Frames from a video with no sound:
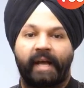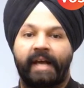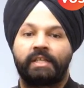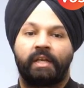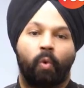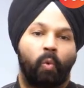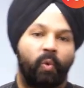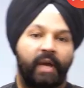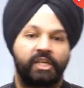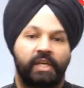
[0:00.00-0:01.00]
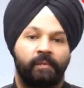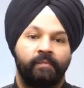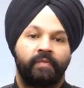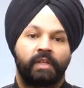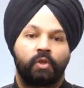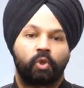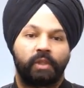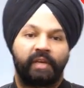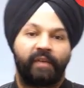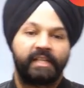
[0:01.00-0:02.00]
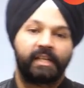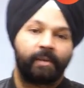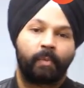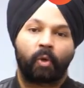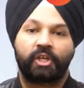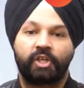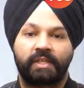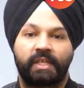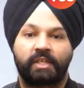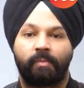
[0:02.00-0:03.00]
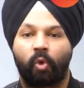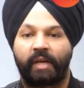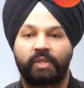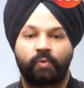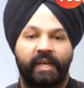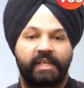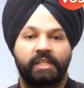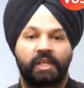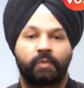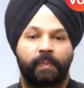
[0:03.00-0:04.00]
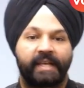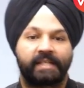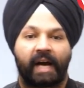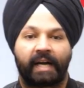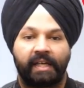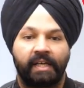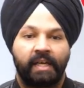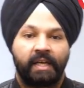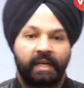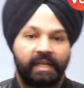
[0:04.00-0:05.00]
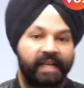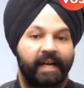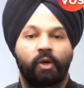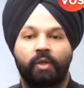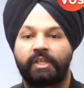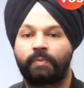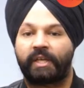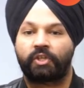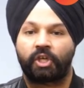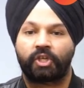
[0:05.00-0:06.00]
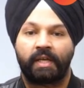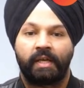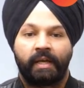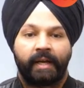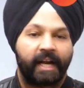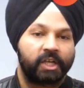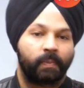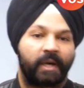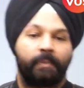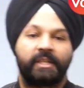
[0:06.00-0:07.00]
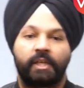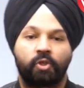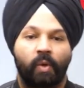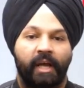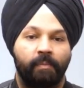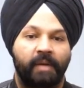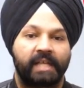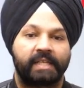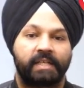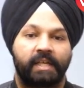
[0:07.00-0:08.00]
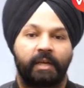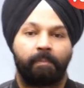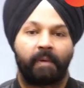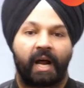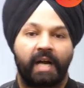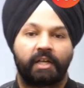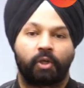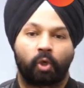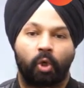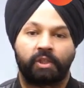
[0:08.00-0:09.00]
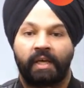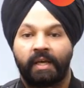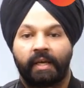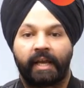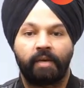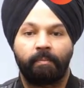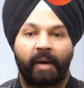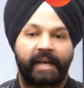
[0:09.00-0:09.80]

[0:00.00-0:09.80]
known as veggie. So the vegetable production system known as veggie is a space garden residing on the space station. Its purpose is to help NASA study plant growth in